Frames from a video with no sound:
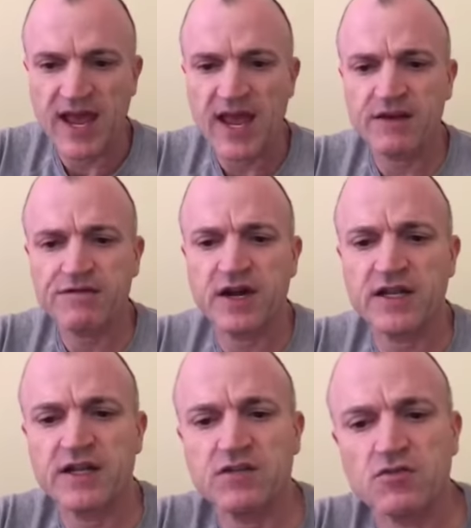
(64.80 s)
and
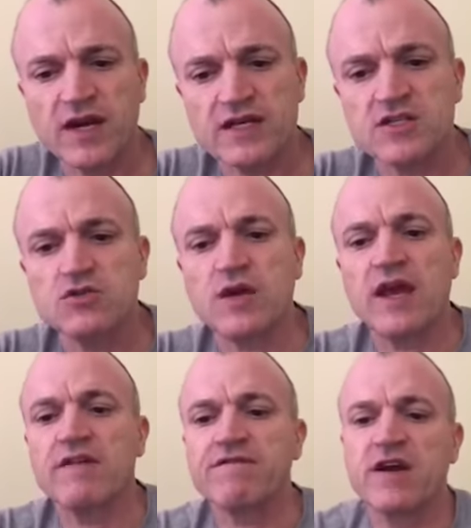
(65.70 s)
finally, the right to
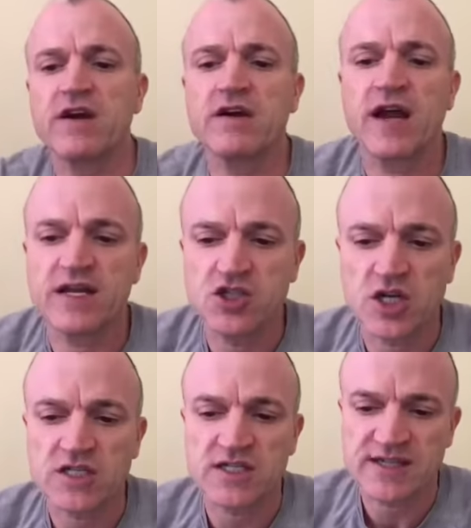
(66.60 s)
a fair and
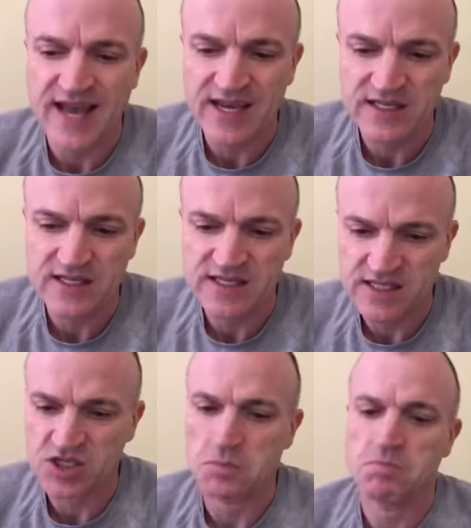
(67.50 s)
just tax
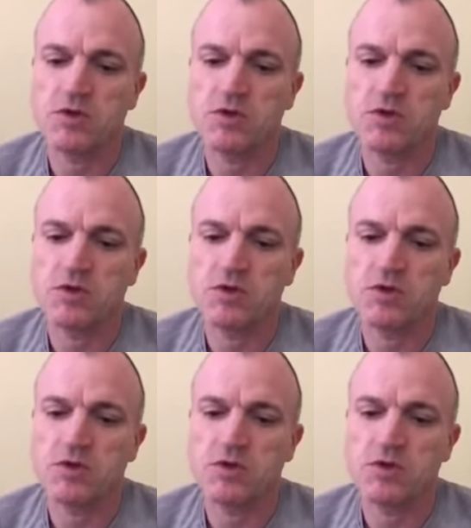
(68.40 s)
system.